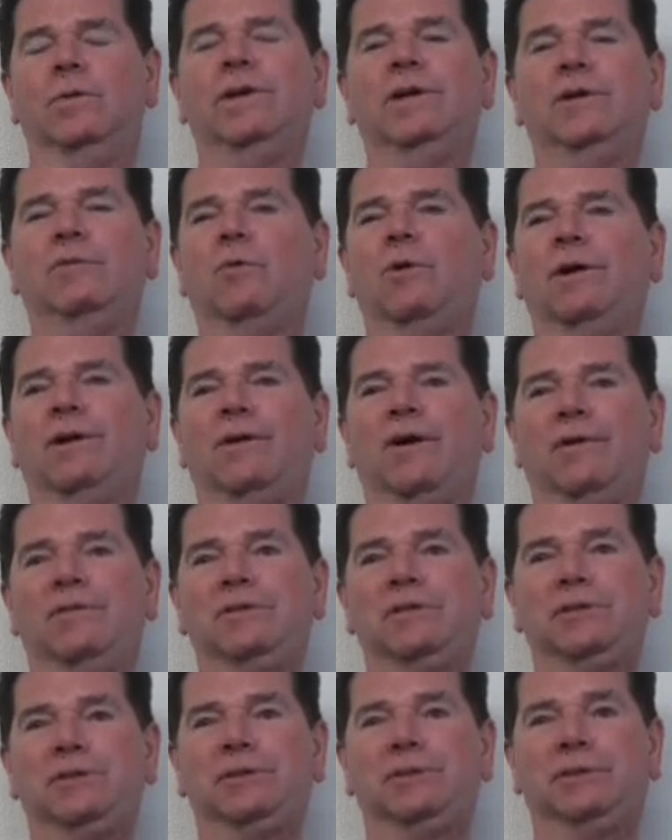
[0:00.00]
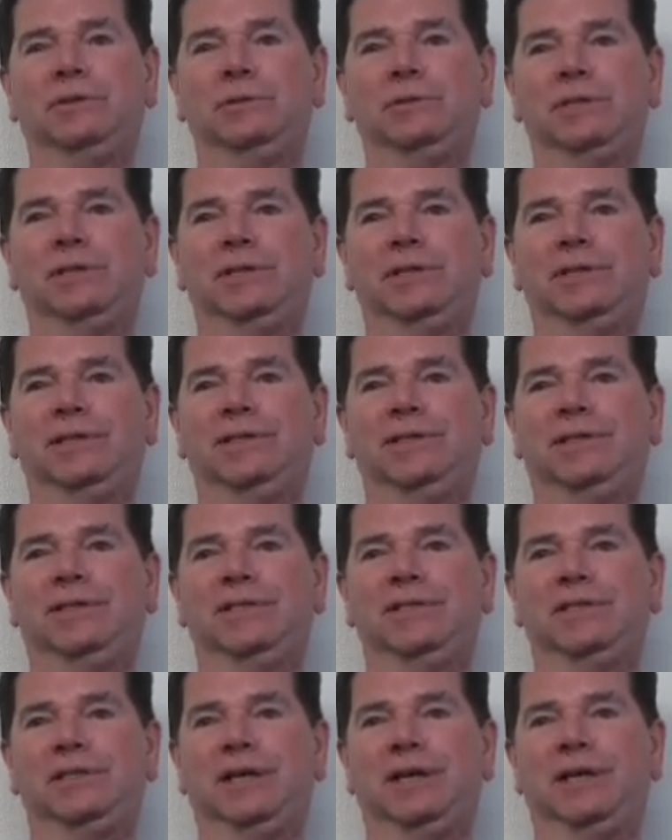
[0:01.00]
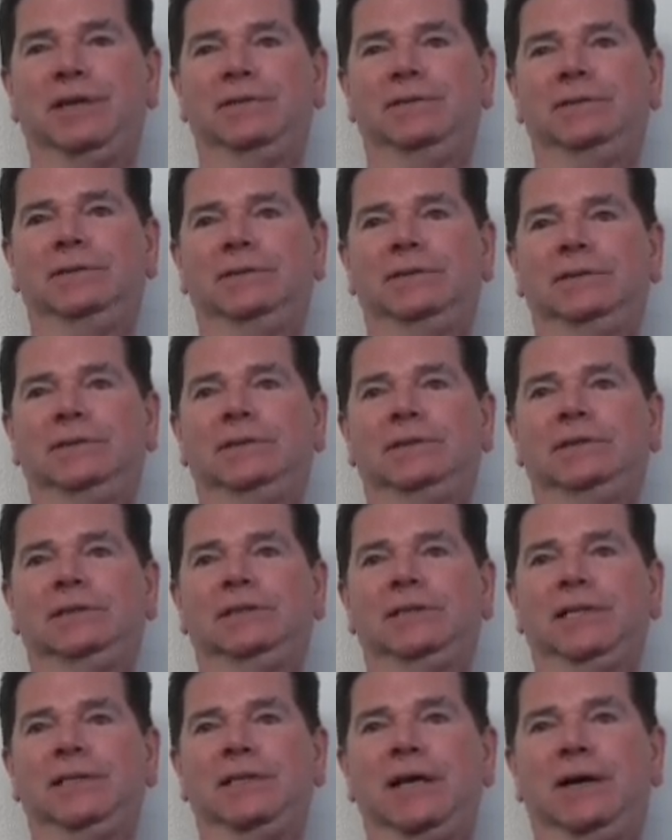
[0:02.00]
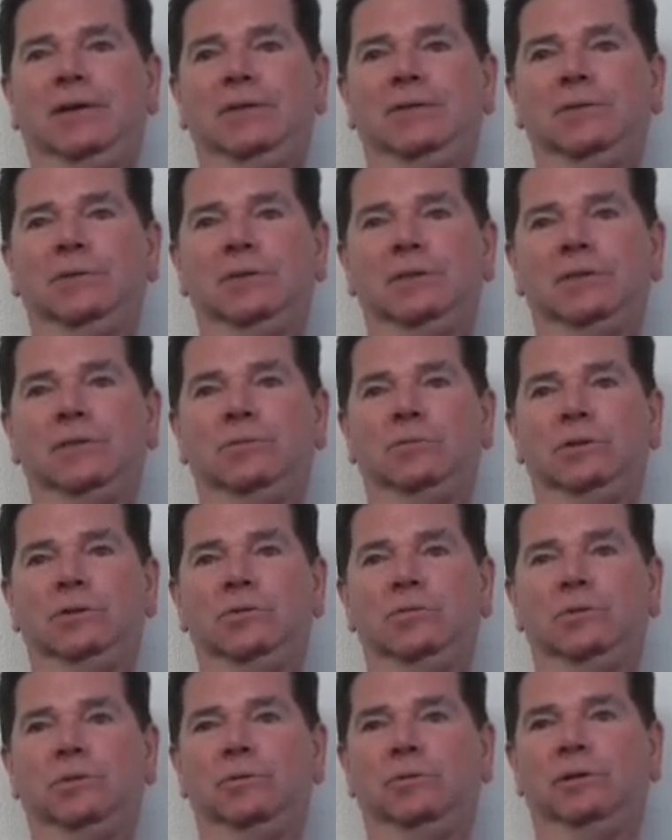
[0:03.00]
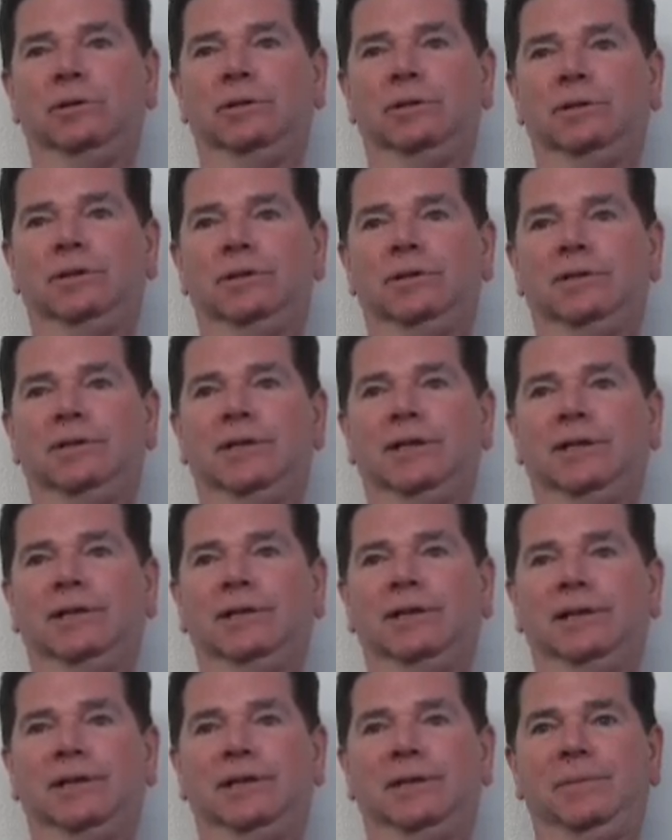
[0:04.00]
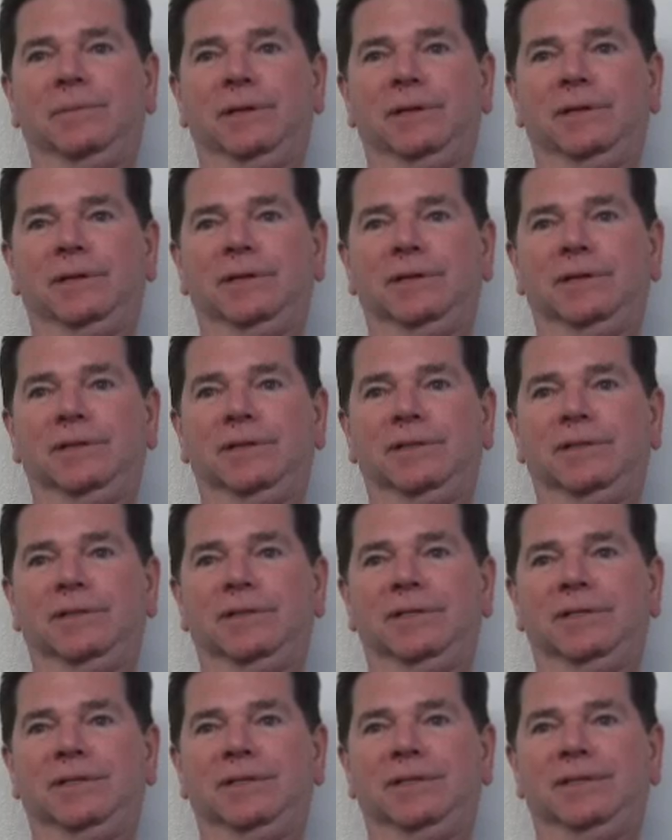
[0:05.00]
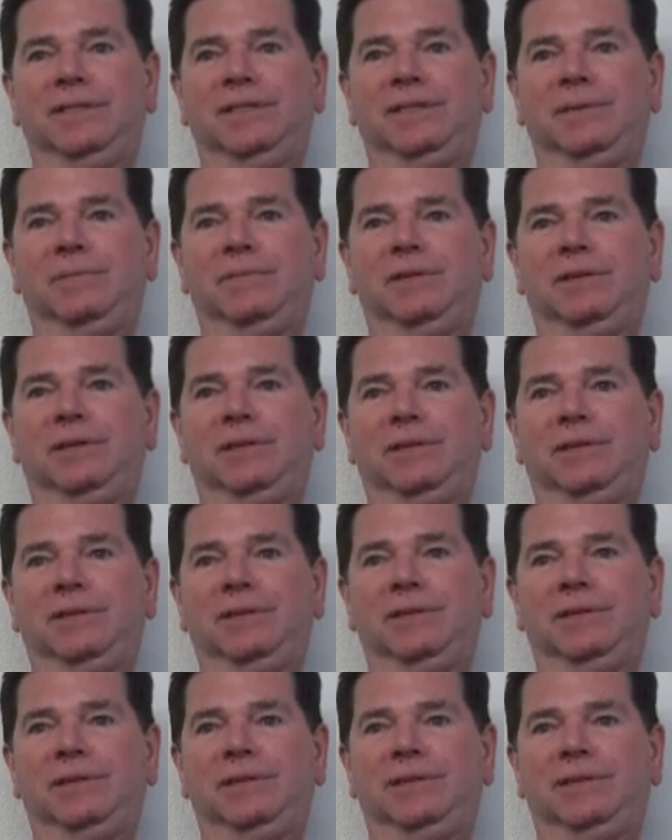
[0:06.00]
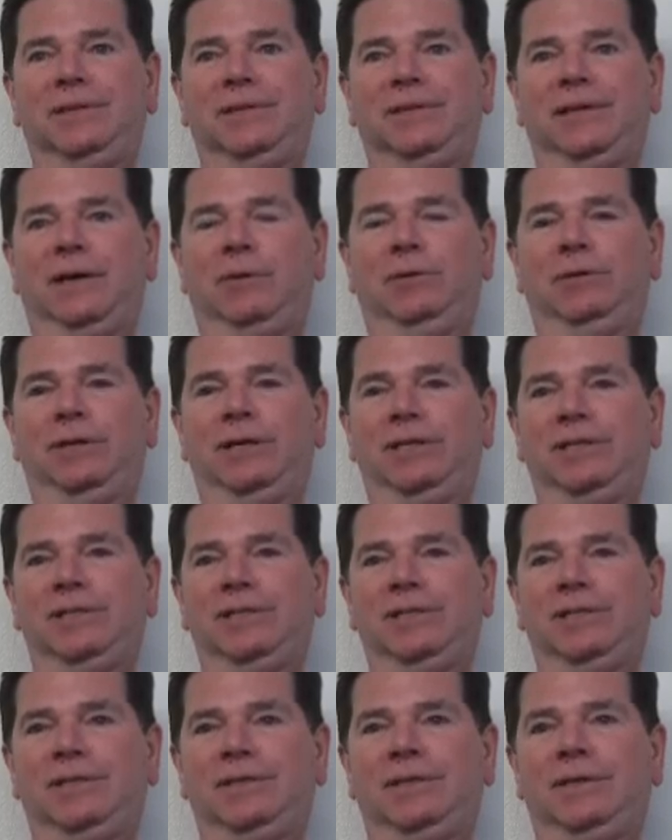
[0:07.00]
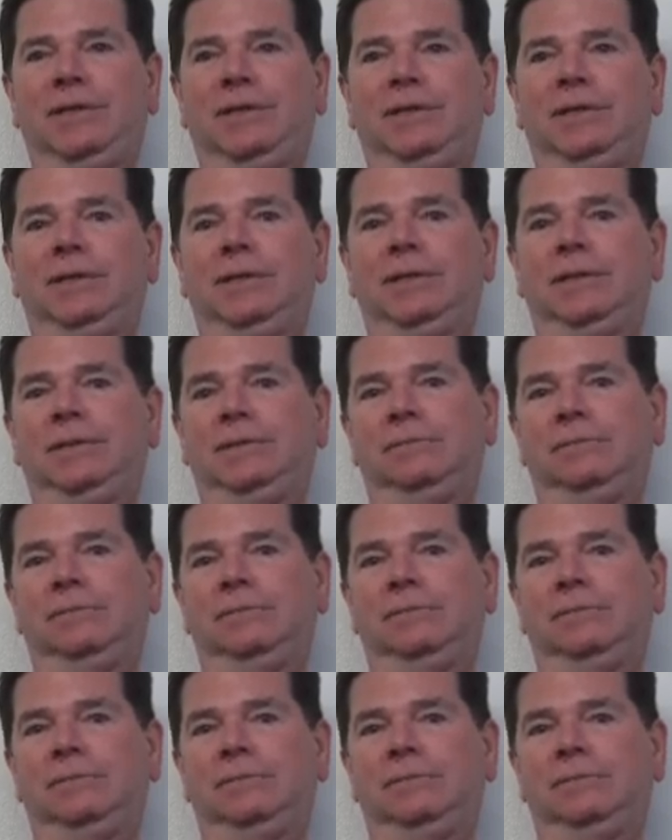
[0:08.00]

we had one officer, lieutenant, that just got sent out to us, which we really did not like because he did some things that I will not say. And